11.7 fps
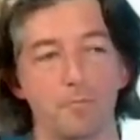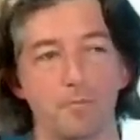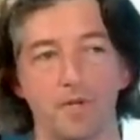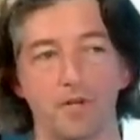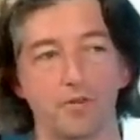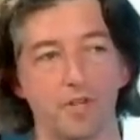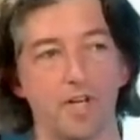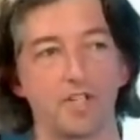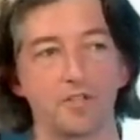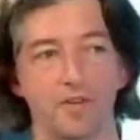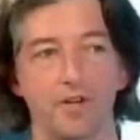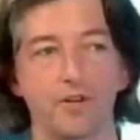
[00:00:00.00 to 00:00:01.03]
all kinds
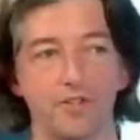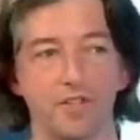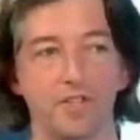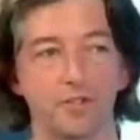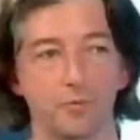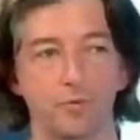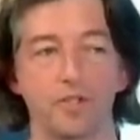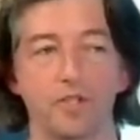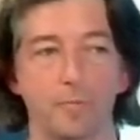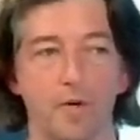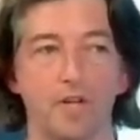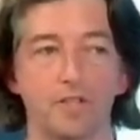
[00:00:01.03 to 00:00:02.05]
of energy that's really
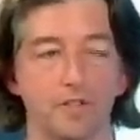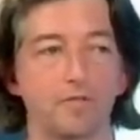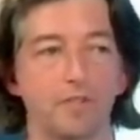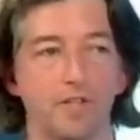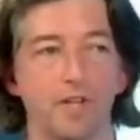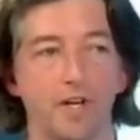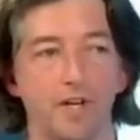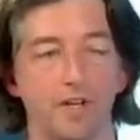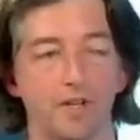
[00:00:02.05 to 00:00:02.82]
positive to the area.